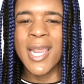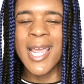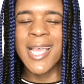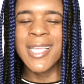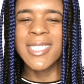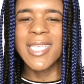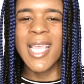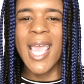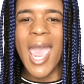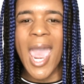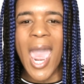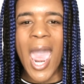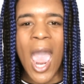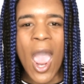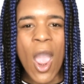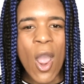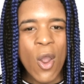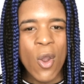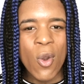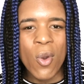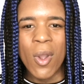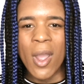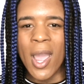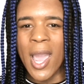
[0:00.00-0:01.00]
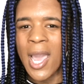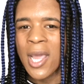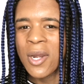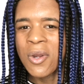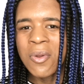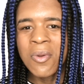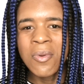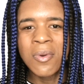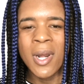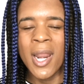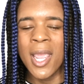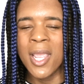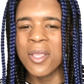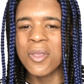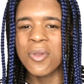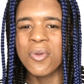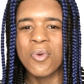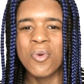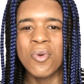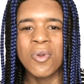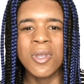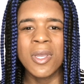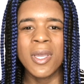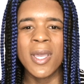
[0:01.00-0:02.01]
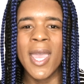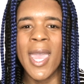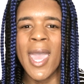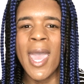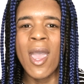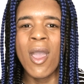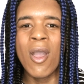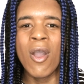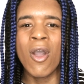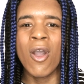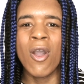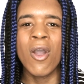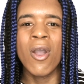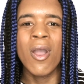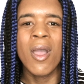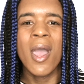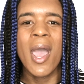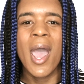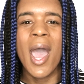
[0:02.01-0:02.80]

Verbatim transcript: That's out. I don't like hookah at all.